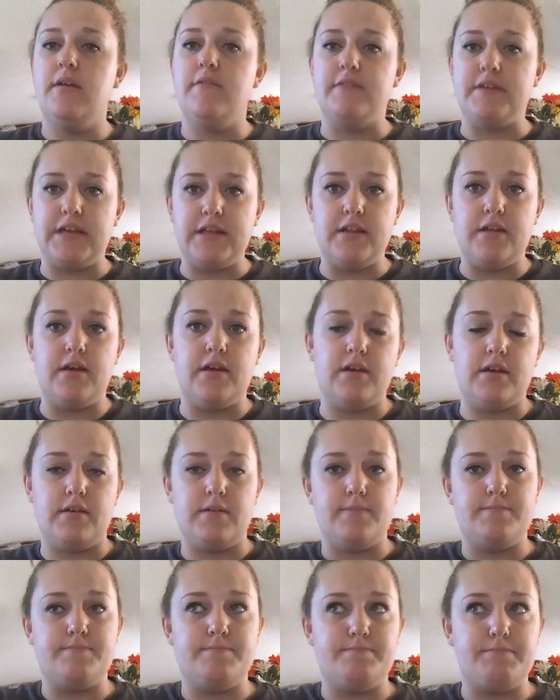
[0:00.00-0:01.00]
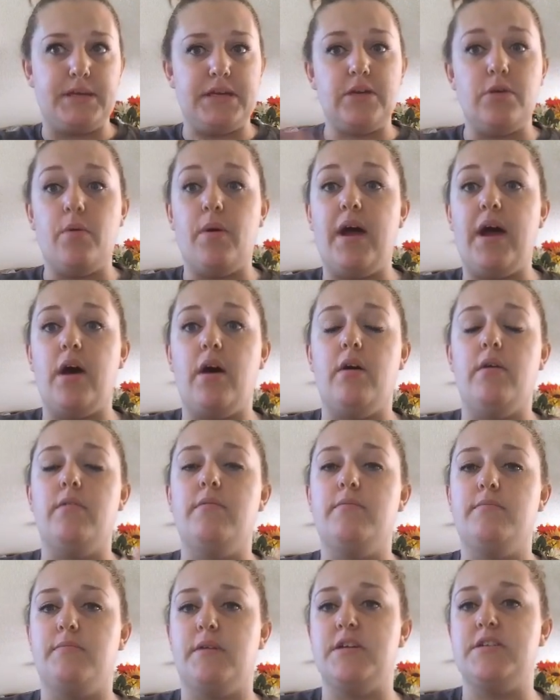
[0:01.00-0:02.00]
vanilla bean
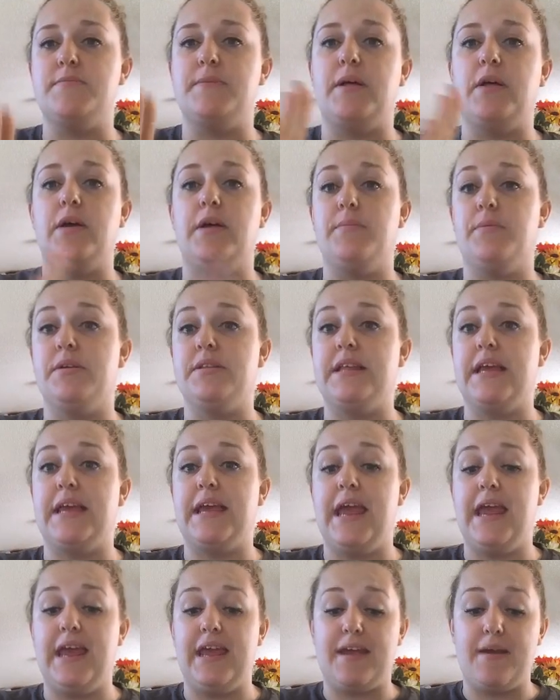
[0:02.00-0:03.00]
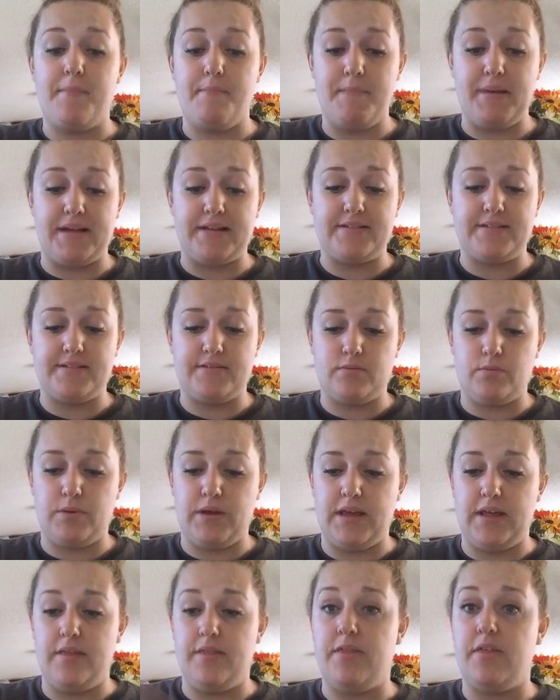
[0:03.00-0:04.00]
noel, marshmallow, and birthday cake mixed
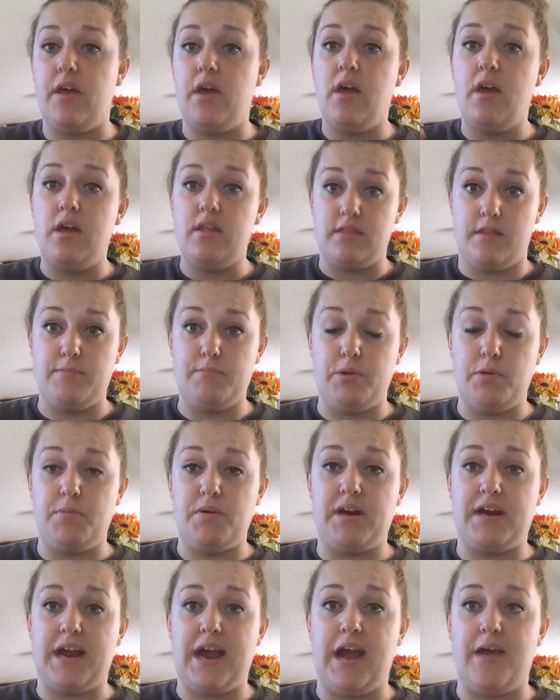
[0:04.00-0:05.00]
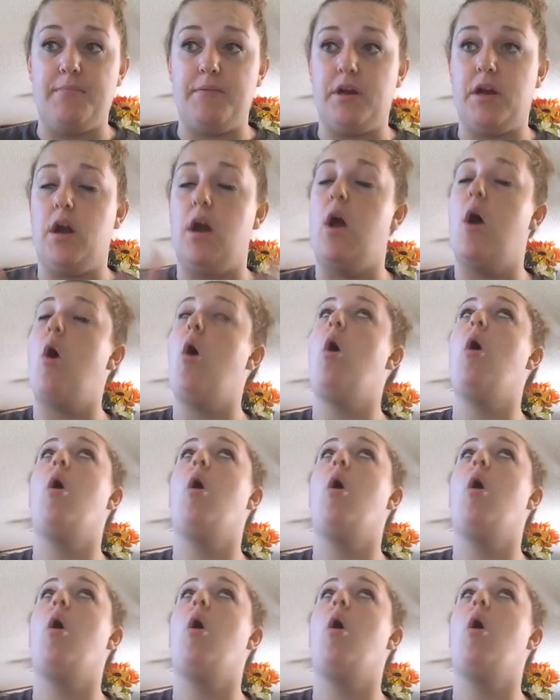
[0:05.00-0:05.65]
with the blueberry cobbler.